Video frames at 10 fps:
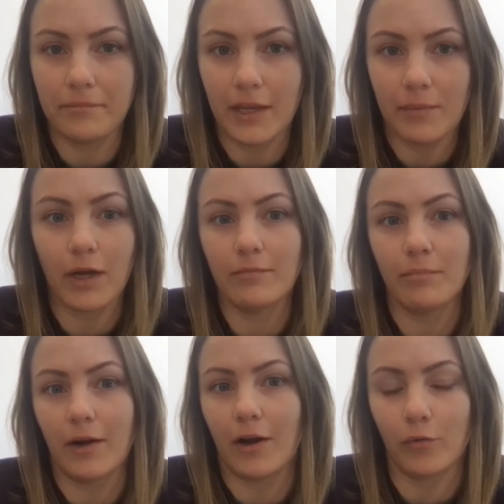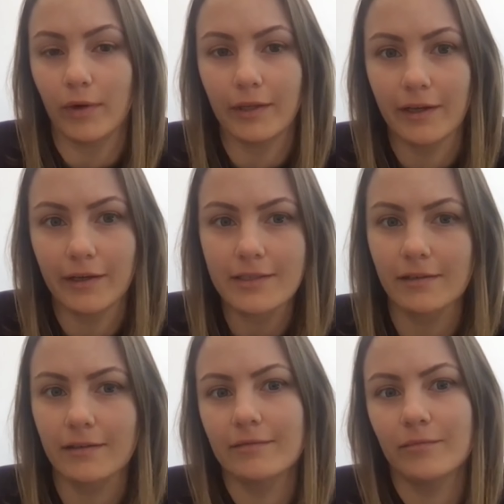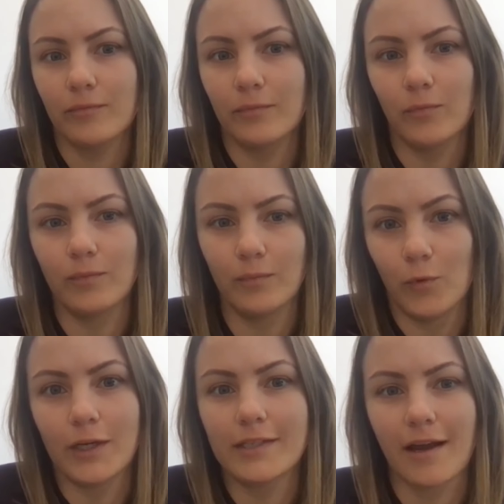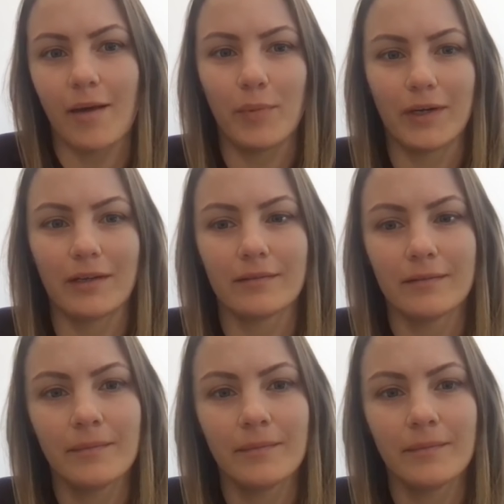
they might be not realizing what is happening?